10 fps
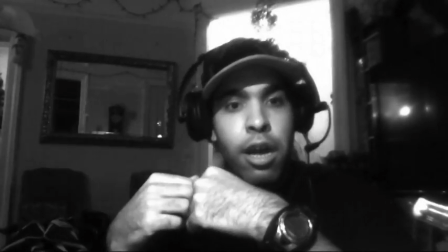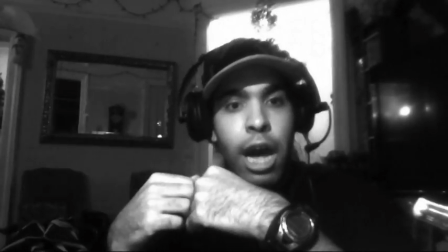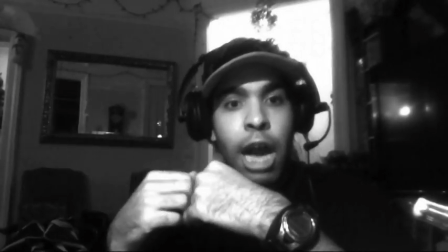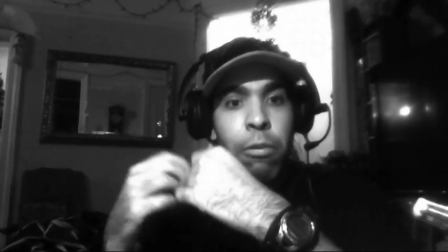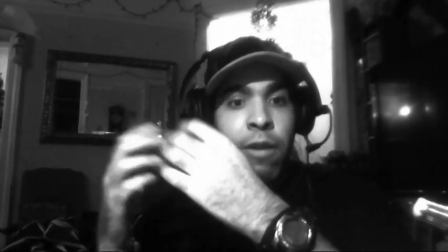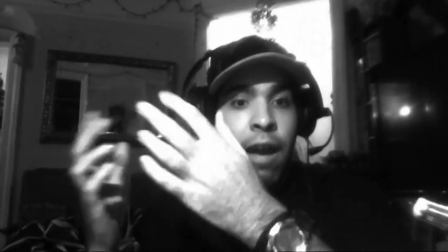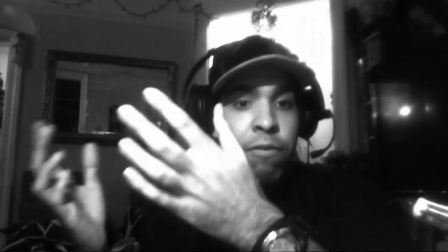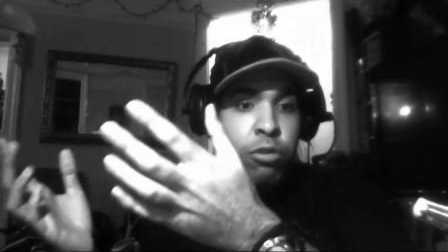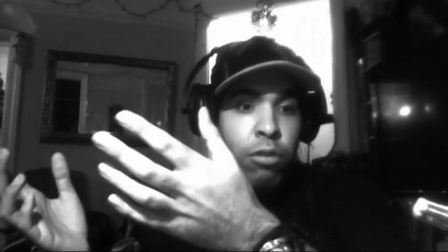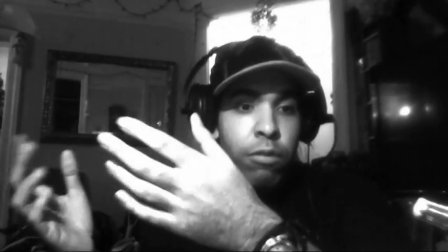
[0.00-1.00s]
I will have
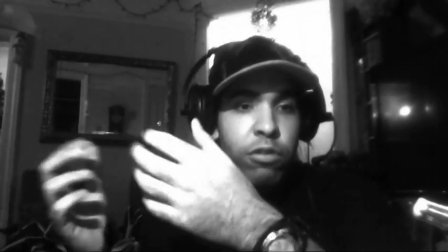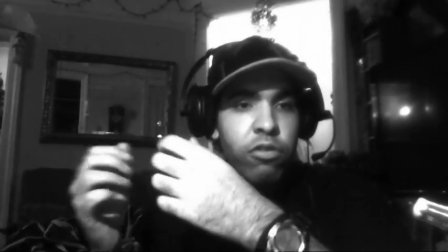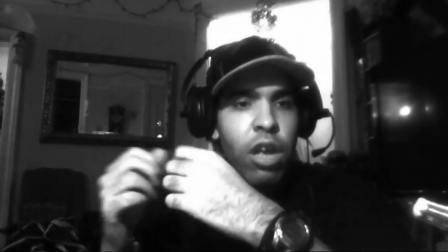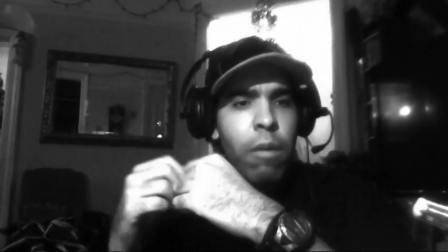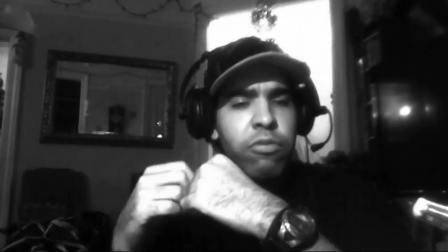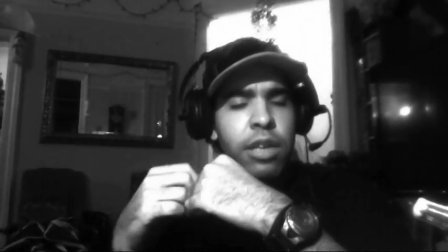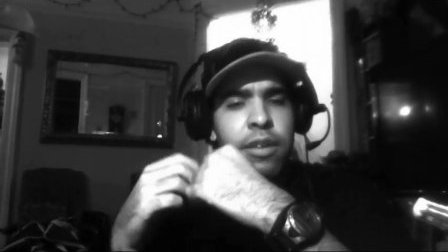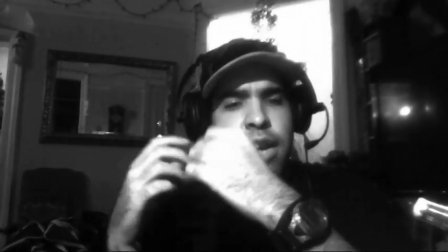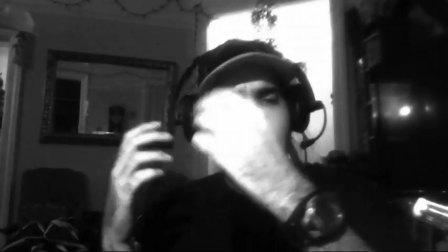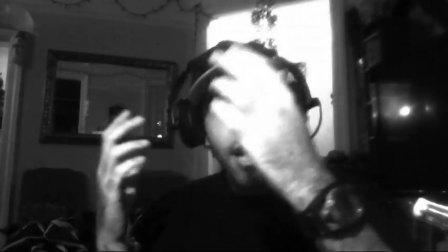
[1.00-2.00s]
200 subs, and
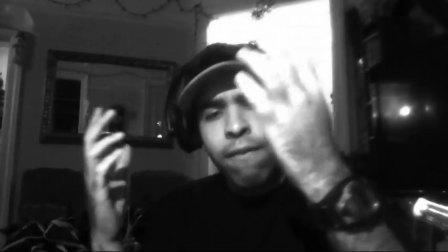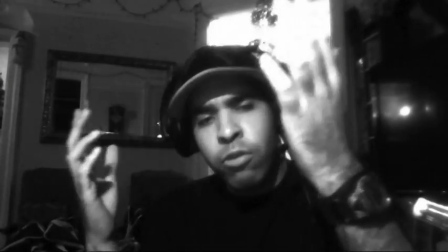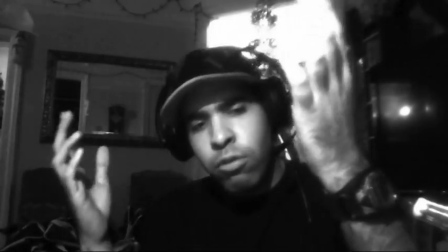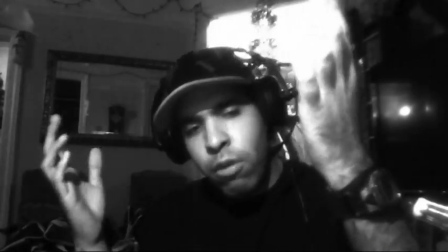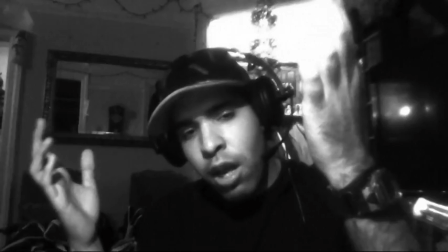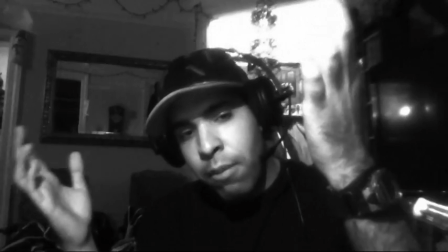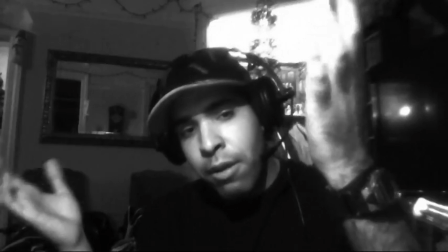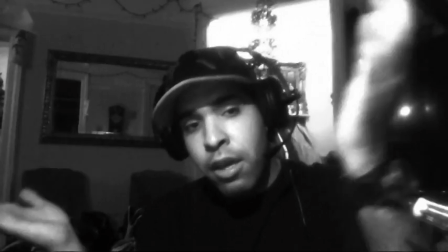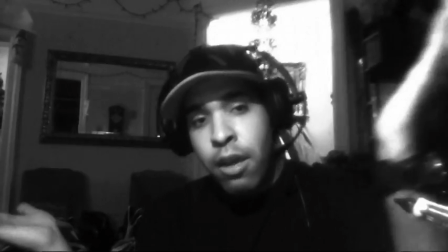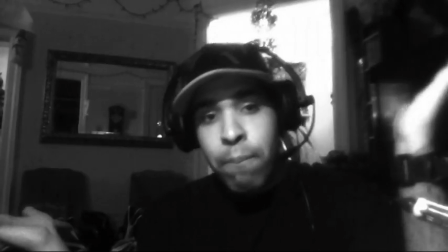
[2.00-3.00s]
then I have to
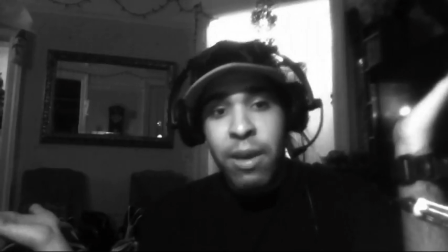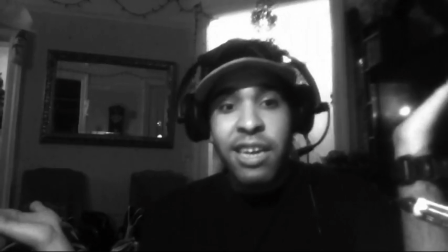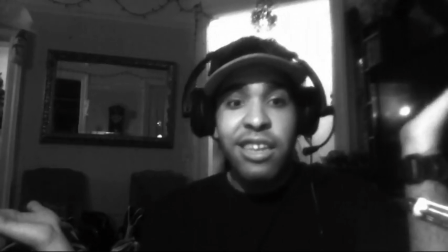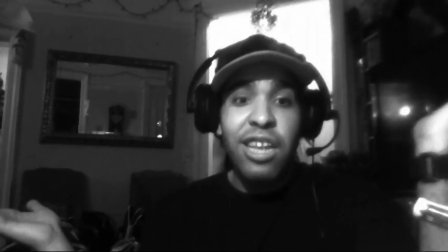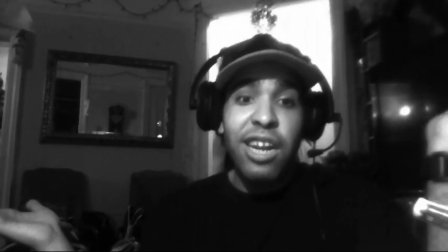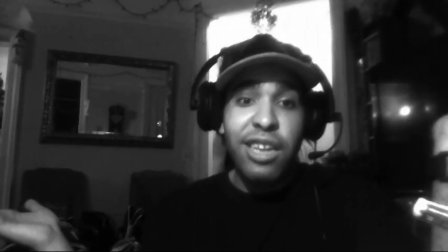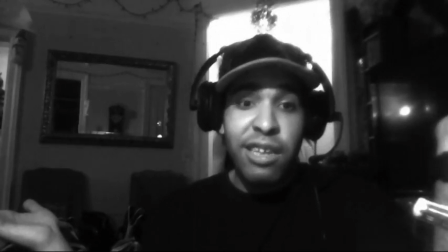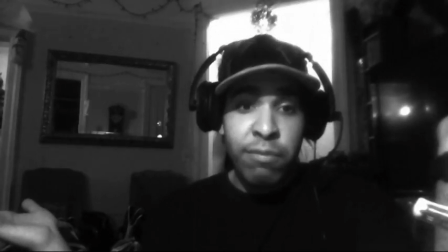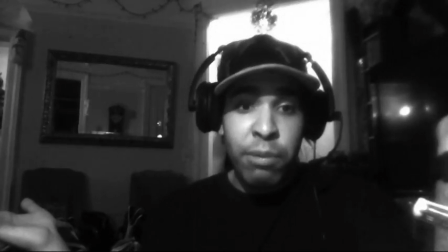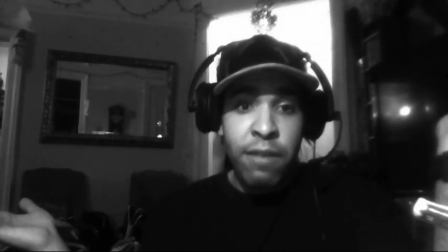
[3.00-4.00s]
make another
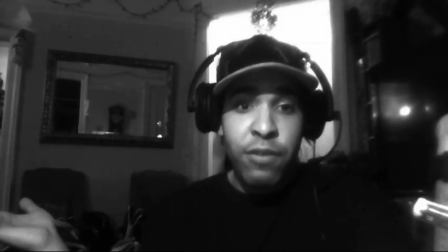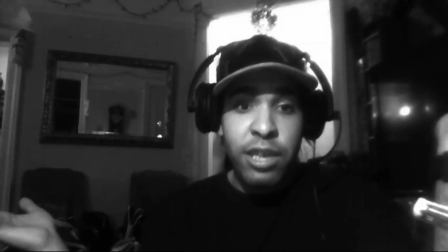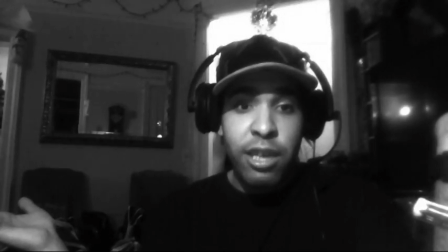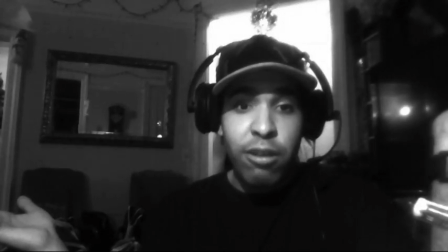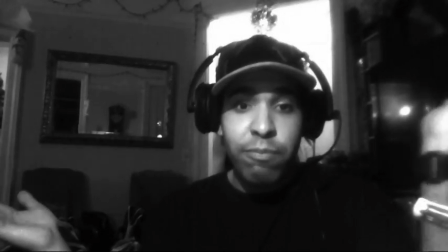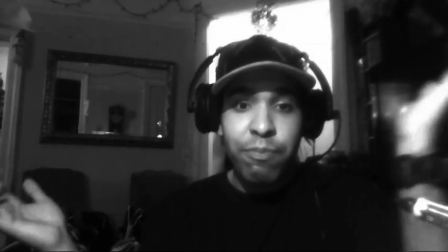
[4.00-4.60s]
Let's Play video.